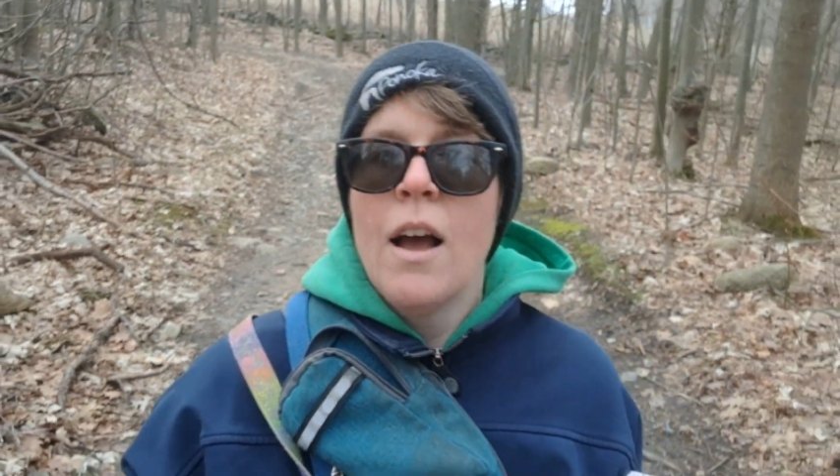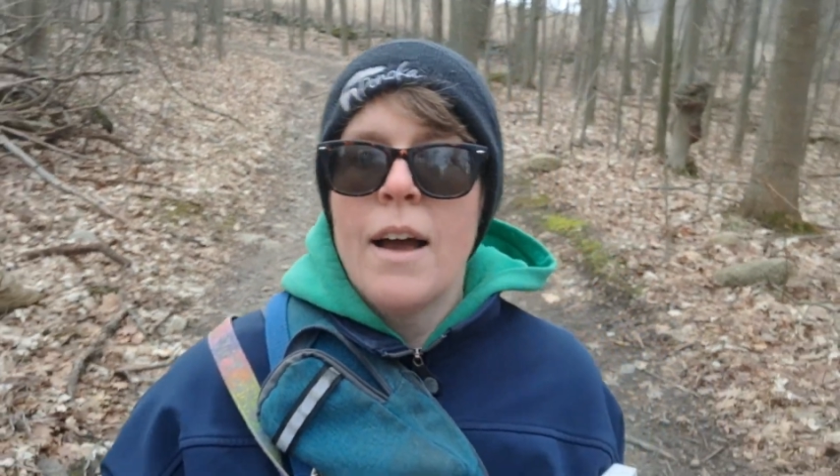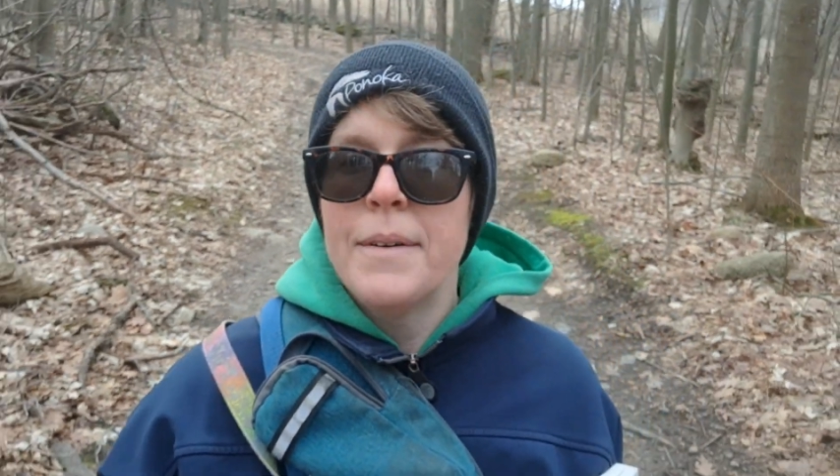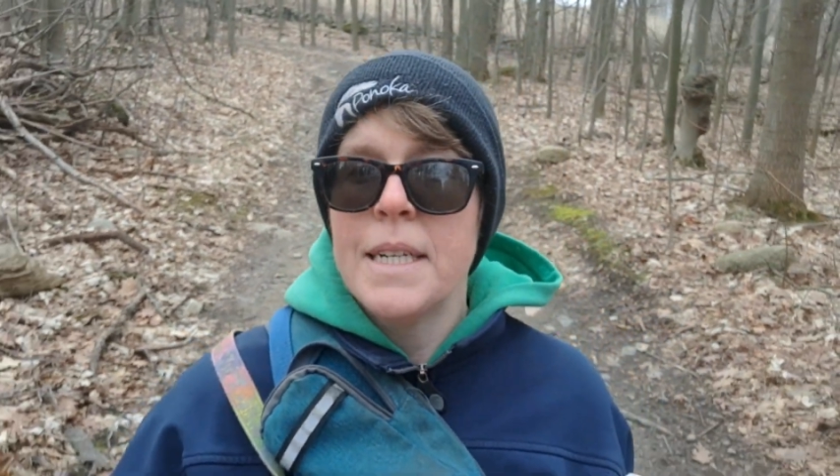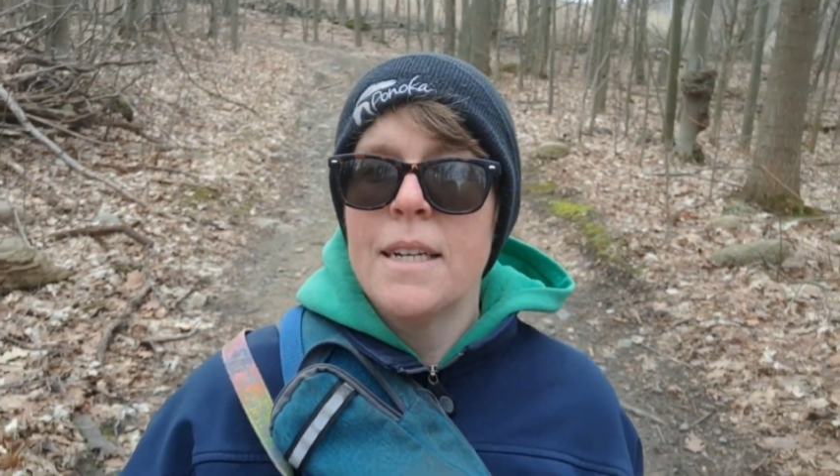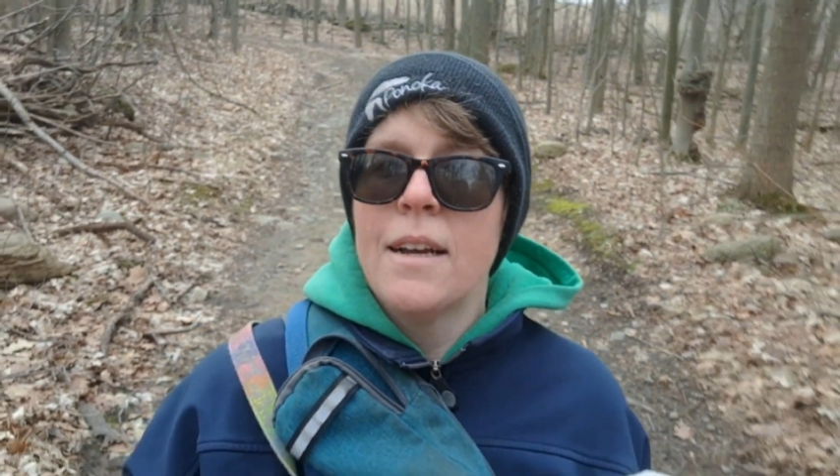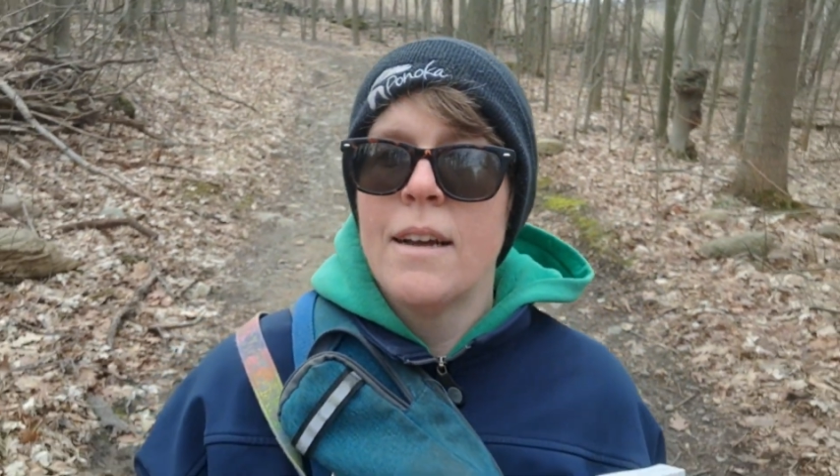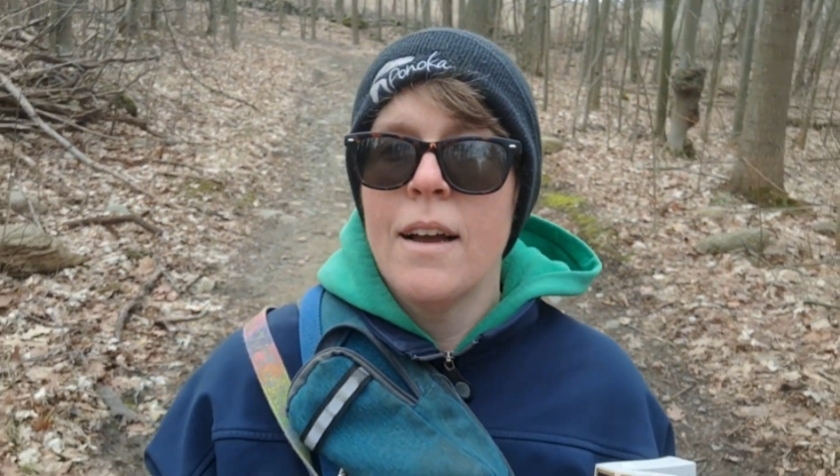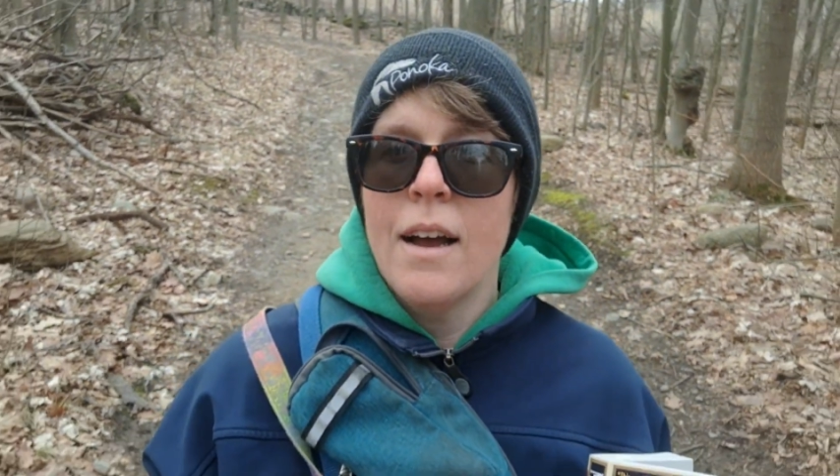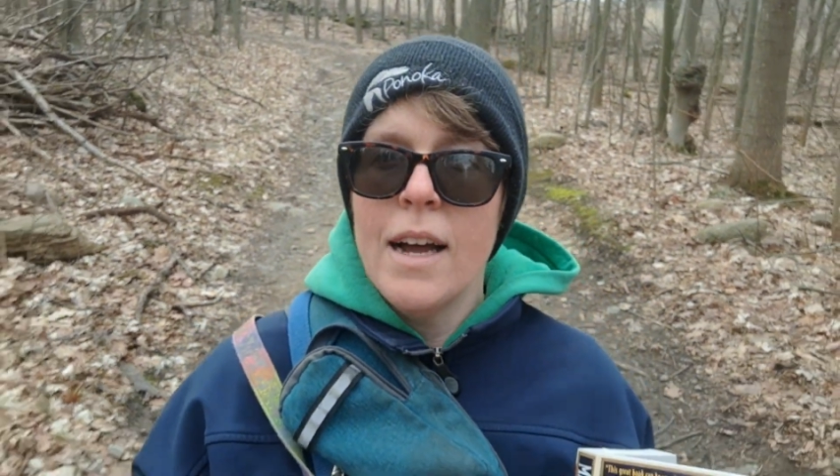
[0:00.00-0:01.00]
I mean,
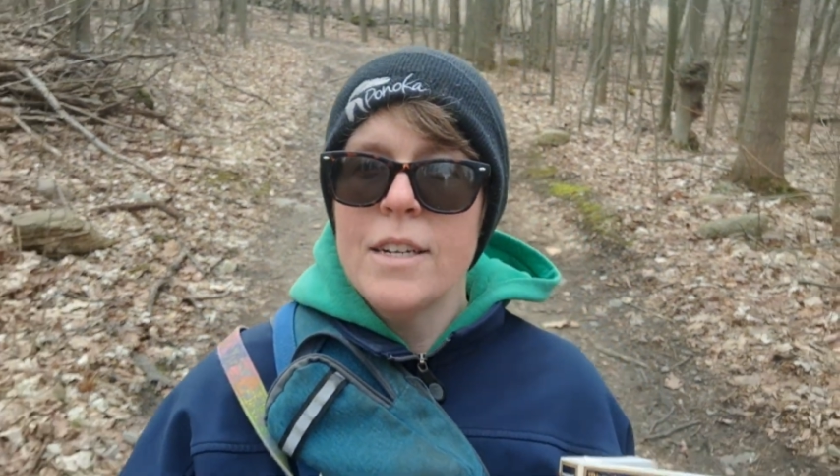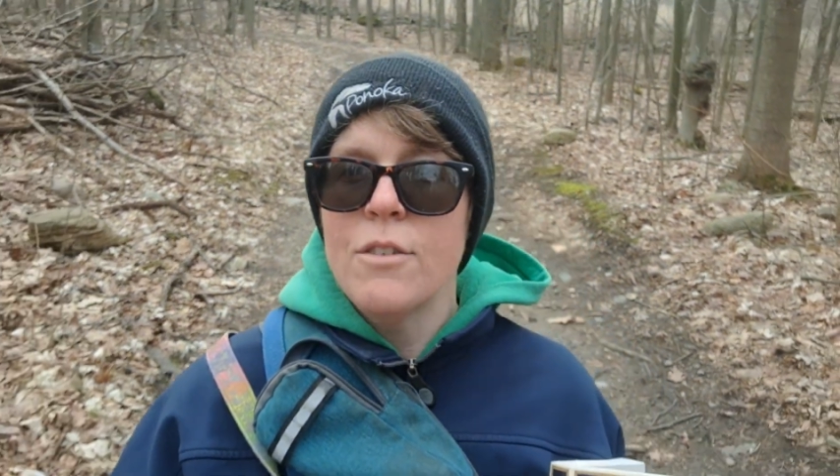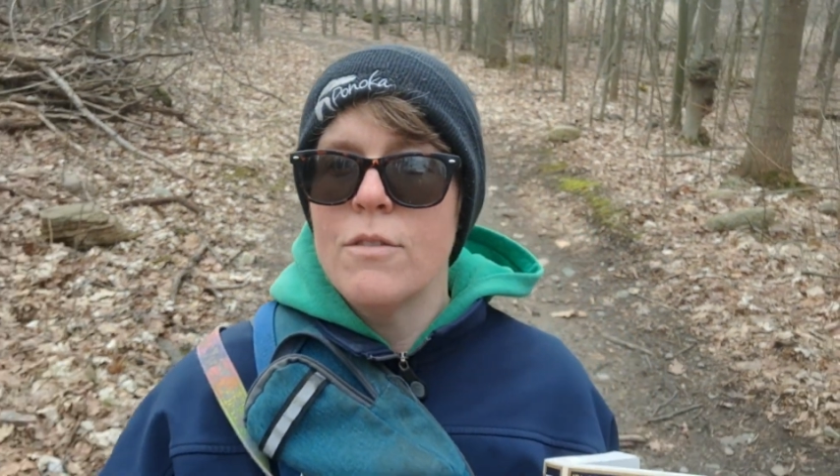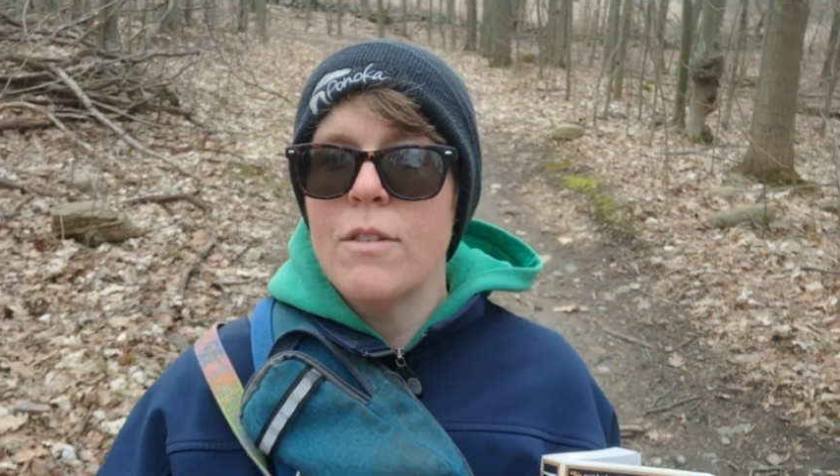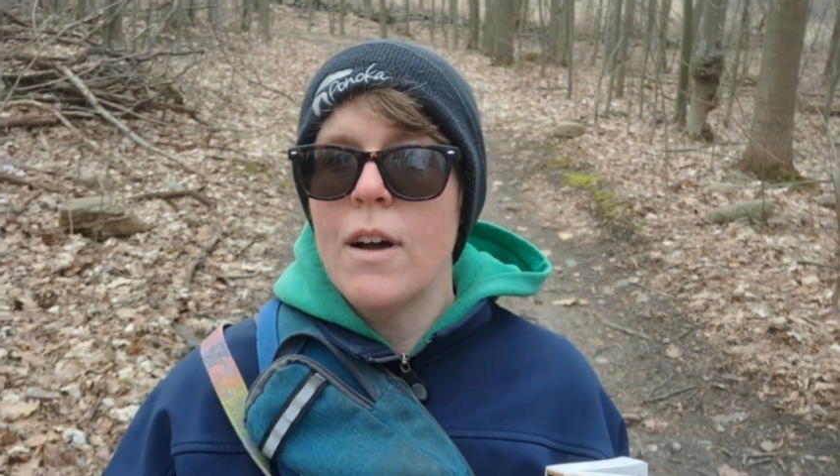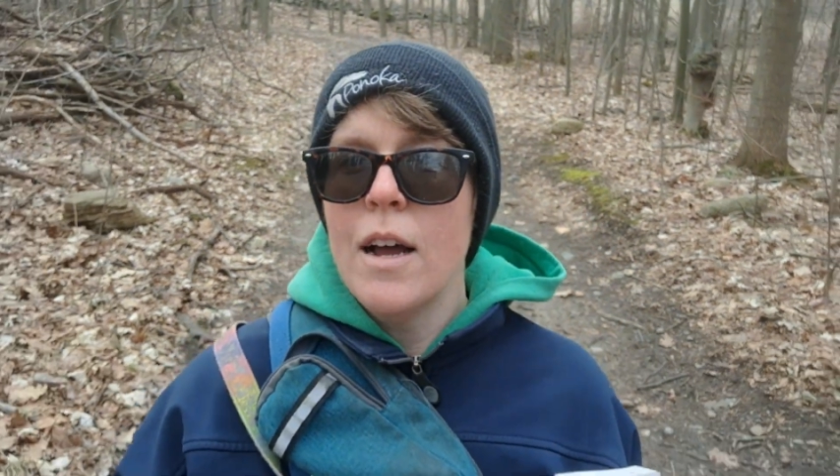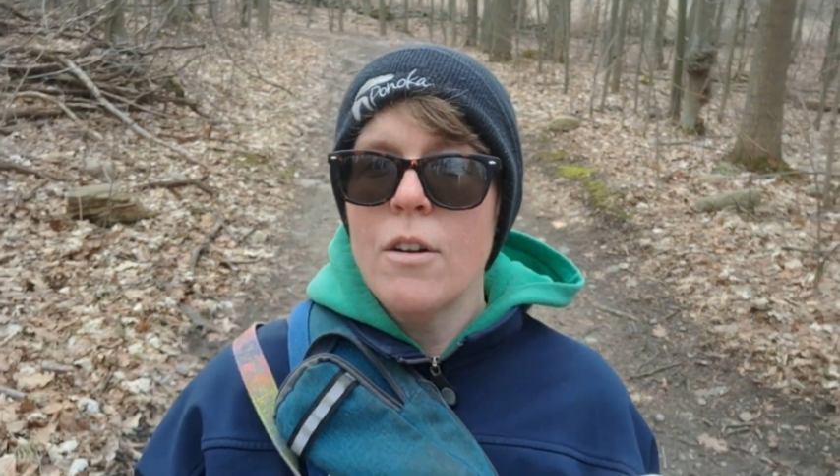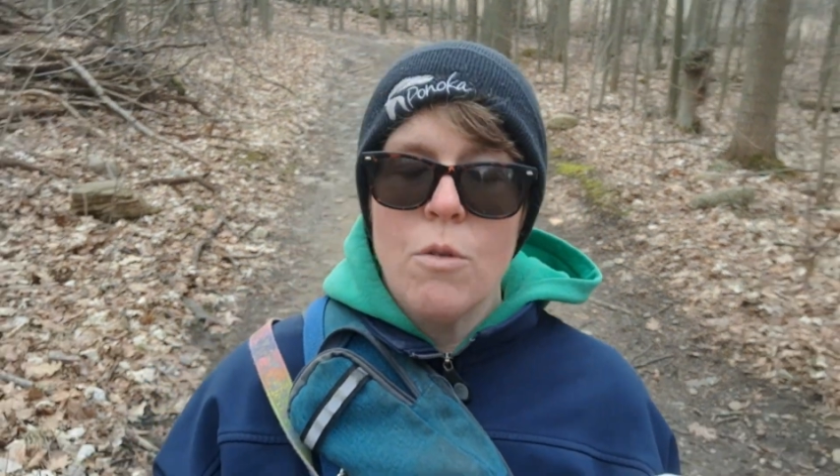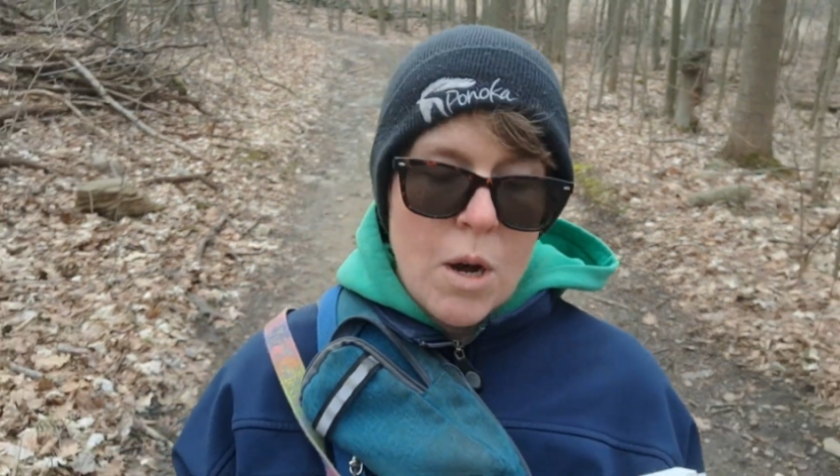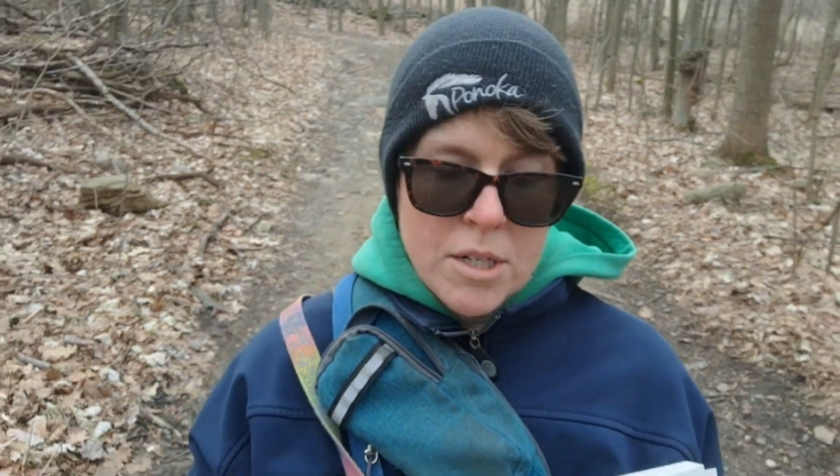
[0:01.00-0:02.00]
I don't
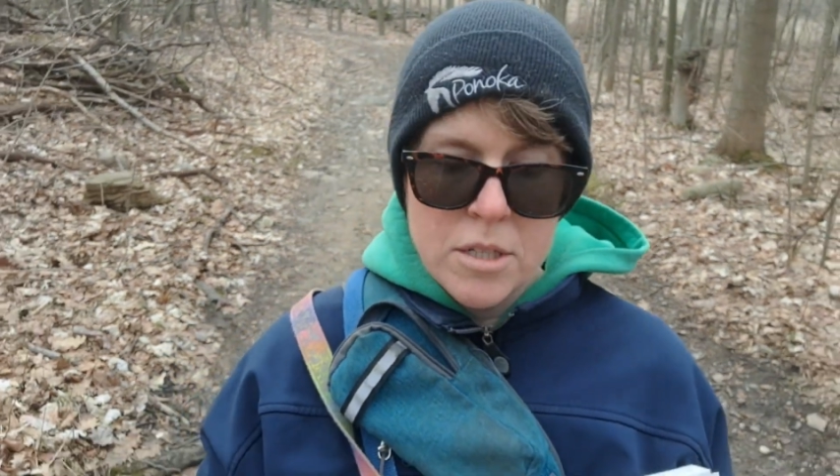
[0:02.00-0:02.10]
watch